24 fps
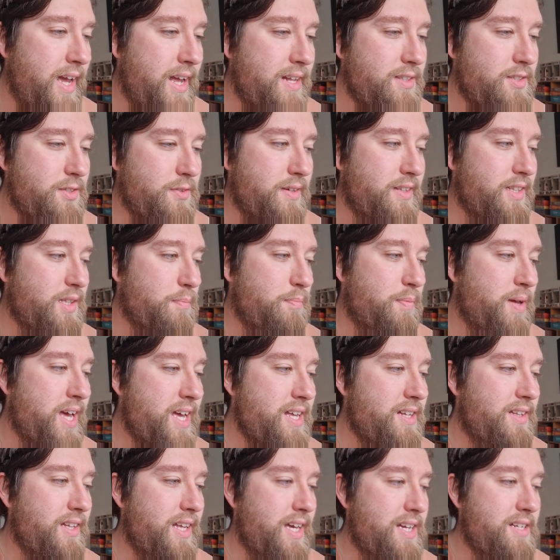entering the
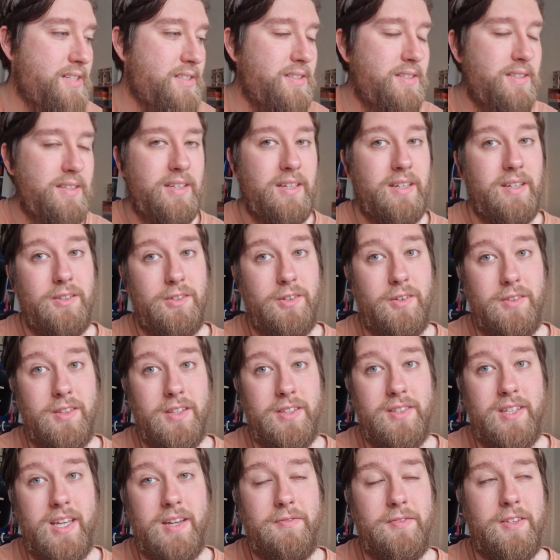pit lane during
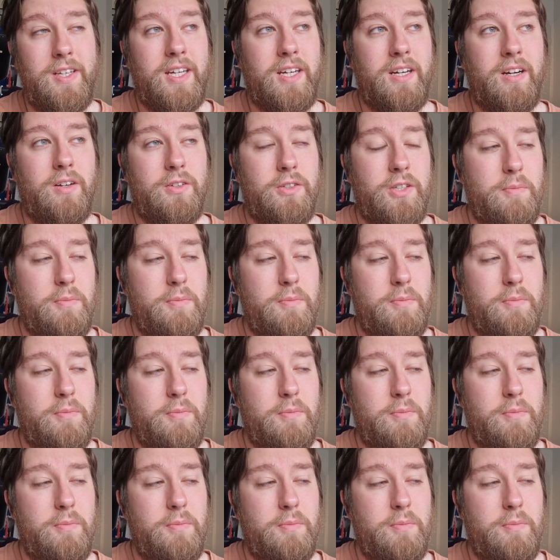the safety car.